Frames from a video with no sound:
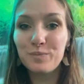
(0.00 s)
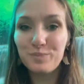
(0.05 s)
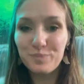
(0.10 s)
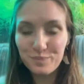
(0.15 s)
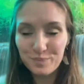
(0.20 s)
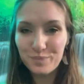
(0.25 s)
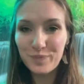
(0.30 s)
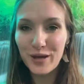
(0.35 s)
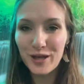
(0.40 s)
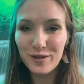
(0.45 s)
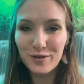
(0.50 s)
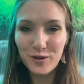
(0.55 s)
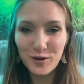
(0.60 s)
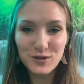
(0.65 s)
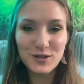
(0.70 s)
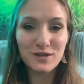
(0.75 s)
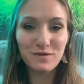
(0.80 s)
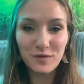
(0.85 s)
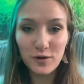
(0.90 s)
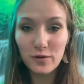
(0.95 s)
But
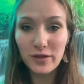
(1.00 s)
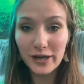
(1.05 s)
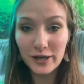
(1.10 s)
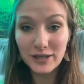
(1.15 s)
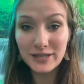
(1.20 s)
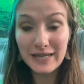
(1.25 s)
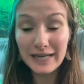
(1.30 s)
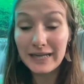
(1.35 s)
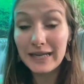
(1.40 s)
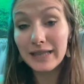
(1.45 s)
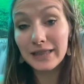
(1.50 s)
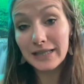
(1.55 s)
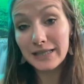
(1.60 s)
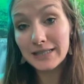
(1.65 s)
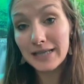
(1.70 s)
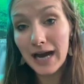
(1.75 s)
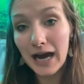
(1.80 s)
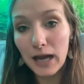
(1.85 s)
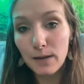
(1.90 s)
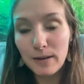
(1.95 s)
those of you that are taking the
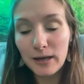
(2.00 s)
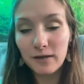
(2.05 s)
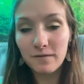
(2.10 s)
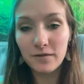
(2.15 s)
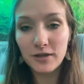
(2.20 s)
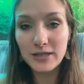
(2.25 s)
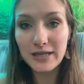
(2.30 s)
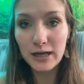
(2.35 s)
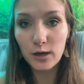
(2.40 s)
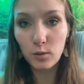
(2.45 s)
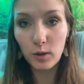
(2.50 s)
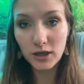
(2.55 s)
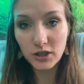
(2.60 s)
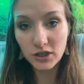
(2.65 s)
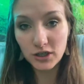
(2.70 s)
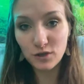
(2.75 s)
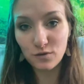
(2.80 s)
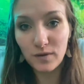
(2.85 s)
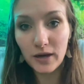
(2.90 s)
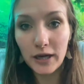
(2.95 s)
time out of your day to watch
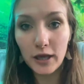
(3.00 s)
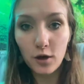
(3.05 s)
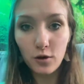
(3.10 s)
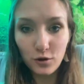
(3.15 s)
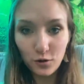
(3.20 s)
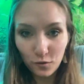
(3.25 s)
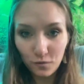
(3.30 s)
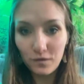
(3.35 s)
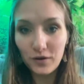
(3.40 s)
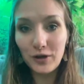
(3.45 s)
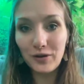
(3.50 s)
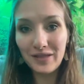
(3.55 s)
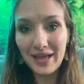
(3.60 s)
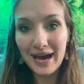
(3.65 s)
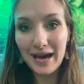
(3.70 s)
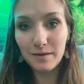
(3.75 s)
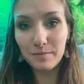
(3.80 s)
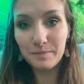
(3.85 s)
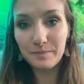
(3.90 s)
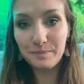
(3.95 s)
this video, you feel
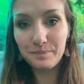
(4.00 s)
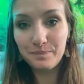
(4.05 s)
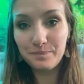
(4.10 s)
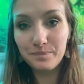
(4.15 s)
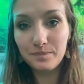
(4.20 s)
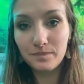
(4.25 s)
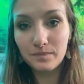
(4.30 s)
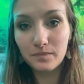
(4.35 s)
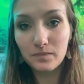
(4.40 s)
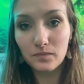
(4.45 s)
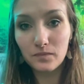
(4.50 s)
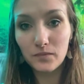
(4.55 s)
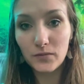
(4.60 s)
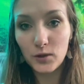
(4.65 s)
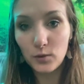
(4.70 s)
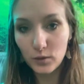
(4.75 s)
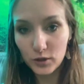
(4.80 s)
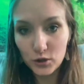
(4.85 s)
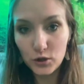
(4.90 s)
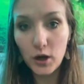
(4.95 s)
that.
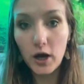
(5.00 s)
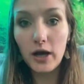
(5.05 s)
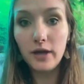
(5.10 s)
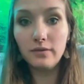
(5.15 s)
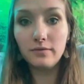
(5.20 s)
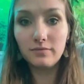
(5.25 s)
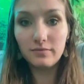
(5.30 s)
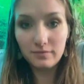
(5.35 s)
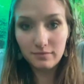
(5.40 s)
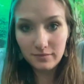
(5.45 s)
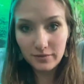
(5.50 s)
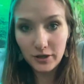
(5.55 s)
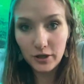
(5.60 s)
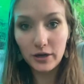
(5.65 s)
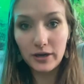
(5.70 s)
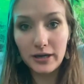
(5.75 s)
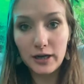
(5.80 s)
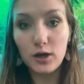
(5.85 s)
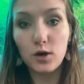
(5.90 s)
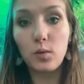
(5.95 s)
You were drawn and you're
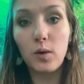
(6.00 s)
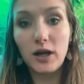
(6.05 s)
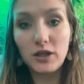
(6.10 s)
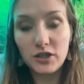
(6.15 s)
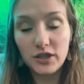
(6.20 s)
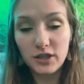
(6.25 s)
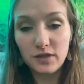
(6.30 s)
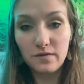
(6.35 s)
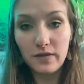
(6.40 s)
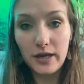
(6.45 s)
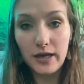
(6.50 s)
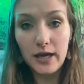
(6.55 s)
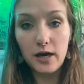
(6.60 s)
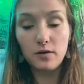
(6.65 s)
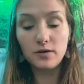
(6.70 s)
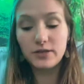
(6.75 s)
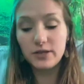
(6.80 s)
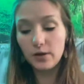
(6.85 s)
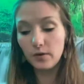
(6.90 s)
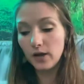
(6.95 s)
here to watch this video.
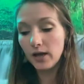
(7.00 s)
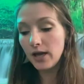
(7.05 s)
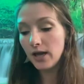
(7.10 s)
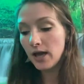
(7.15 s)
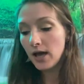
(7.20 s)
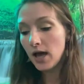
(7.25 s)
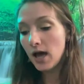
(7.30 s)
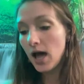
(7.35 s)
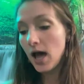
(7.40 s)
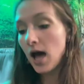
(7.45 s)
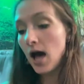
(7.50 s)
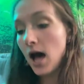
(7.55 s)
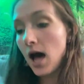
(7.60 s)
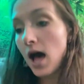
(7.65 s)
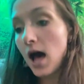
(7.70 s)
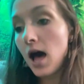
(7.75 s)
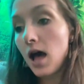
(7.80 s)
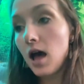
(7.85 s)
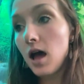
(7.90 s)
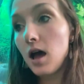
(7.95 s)
So
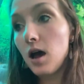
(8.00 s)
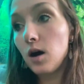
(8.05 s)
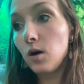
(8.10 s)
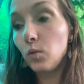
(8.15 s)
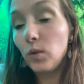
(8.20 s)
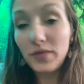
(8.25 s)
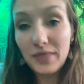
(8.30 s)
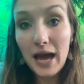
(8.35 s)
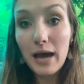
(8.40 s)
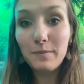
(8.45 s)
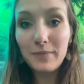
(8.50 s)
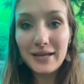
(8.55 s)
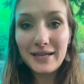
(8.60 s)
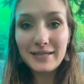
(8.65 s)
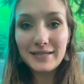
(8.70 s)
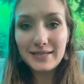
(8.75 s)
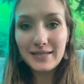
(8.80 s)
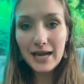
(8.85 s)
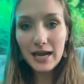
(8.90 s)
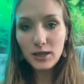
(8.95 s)
with that being
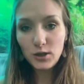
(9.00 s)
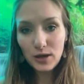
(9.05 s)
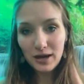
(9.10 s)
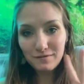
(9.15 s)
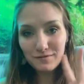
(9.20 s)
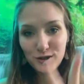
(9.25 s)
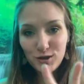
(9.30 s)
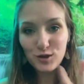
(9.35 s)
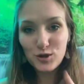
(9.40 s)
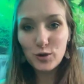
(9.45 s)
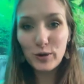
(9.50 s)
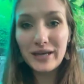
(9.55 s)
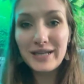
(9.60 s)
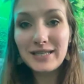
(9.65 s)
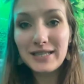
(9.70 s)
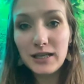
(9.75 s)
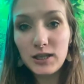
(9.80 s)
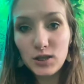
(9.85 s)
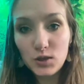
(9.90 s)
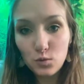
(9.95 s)
said, you have two
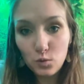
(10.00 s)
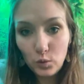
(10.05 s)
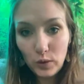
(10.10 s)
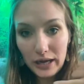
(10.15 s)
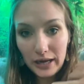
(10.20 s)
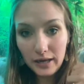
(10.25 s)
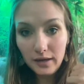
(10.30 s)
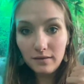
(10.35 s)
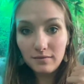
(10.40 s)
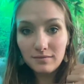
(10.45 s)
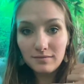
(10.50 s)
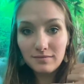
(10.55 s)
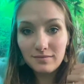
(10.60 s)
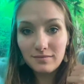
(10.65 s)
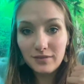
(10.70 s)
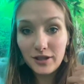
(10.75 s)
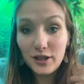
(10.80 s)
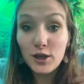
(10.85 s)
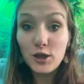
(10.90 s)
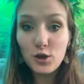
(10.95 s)
choices when
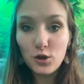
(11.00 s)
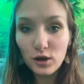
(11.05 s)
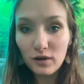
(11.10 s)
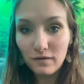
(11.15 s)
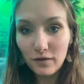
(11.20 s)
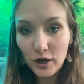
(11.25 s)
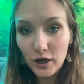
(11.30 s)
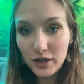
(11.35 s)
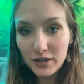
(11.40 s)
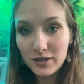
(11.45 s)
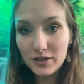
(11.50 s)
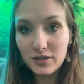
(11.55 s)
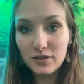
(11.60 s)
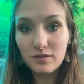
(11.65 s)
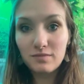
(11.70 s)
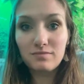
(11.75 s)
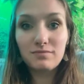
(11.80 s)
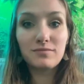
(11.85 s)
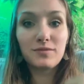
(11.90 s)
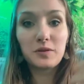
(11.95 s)
the universe,
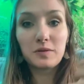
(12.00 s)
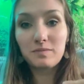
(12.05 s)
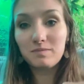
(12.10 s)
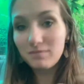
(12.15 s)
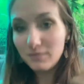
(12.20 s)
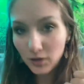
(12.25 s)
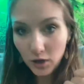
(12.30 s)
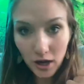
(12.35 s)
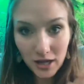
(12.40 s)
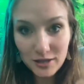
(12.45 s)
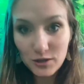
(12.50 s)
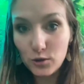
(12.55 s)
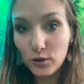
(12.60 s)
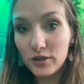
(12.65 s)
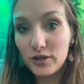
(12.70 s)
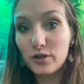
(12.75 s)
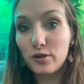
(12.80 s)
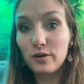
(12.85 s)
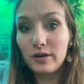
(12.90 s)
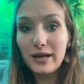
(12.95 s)
God,
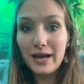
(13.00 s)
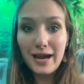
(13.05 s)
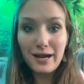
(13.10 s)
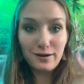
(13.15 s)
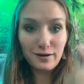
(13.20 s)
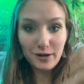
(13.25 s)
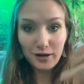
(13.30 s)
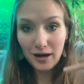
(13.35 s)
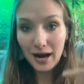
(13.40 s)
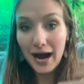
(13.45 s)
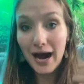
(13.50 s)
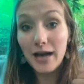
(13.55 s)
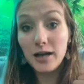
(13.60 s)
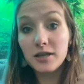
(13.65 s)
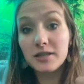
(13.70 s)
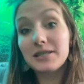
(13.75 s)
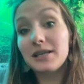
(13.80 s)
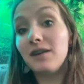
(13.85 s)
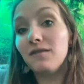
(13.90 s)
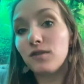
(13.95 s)
source, creator, your higher
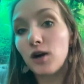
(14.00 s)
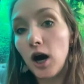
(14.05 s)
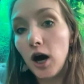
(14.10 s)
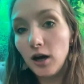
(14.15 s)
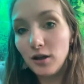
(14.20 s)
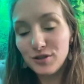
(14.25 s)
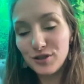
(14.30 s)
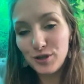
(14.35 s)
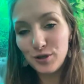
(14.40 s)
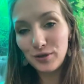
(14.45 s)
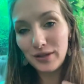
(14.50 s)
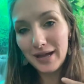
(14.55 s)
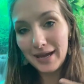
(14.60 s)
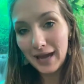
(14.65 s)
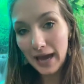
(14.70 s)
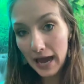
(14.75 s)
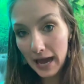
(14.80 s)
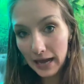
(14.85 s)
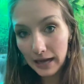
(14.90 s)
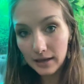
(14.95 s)
self calls you like,
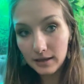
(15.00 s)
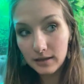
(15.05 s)
hey,